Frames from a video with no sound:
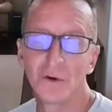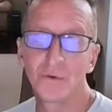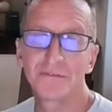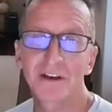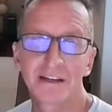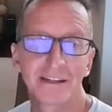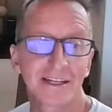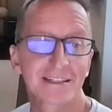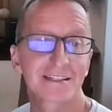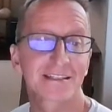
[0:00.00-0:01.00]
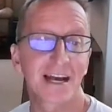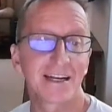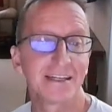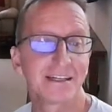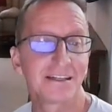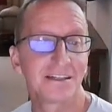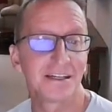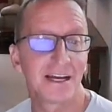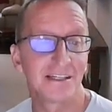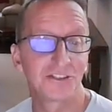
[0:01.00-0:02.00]
We've got an
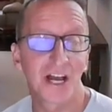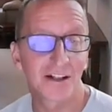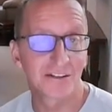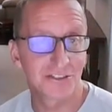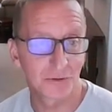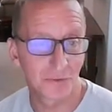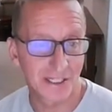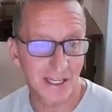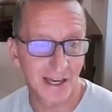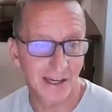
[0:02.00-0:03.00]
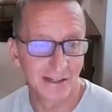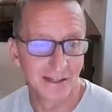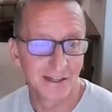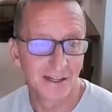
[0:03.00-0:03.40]
exciting and challenging week ahead.